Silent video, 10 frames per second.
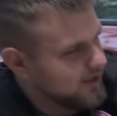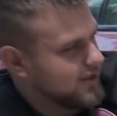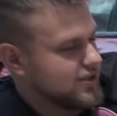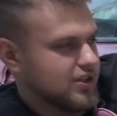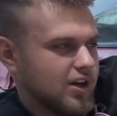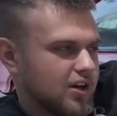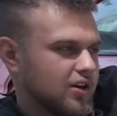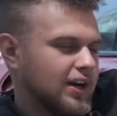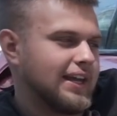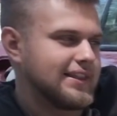
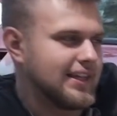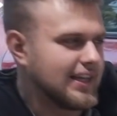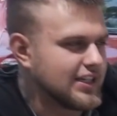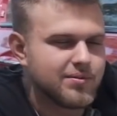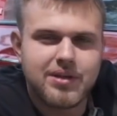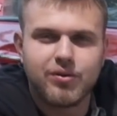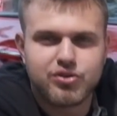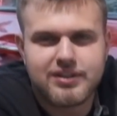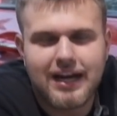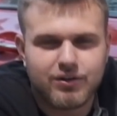So I think I should be able to
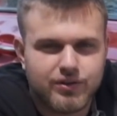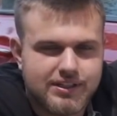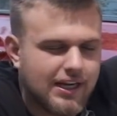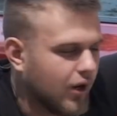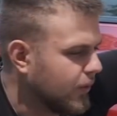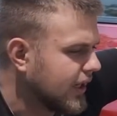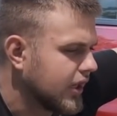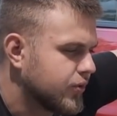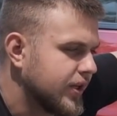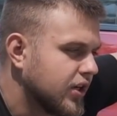tackle this out. We
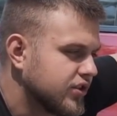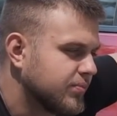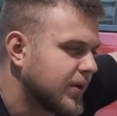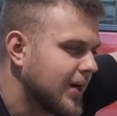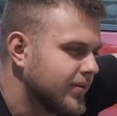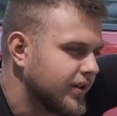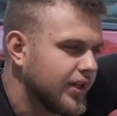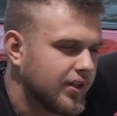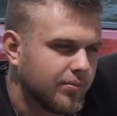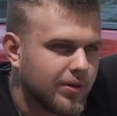got 3 coats of primer on
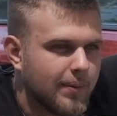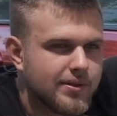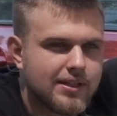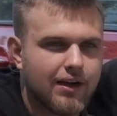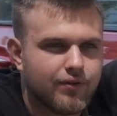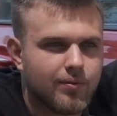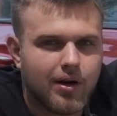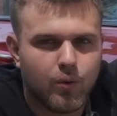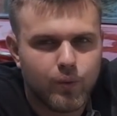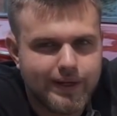here. The primer sat for about
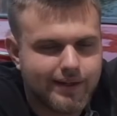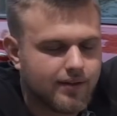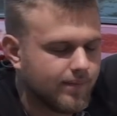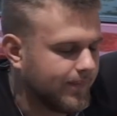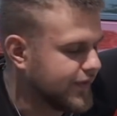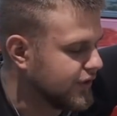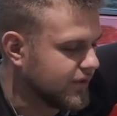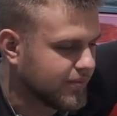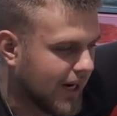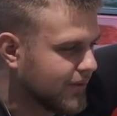a week. Dude, the
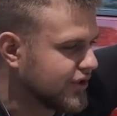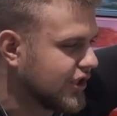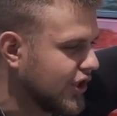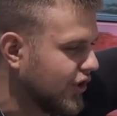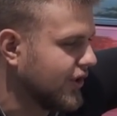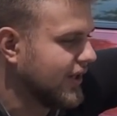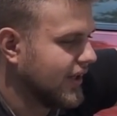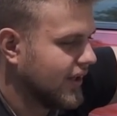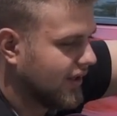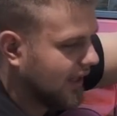primer is cured.
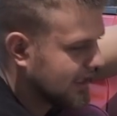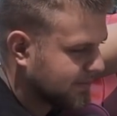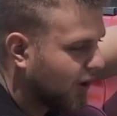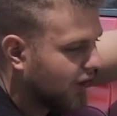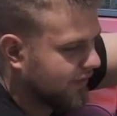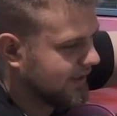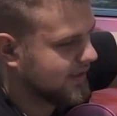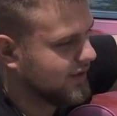It's perfect.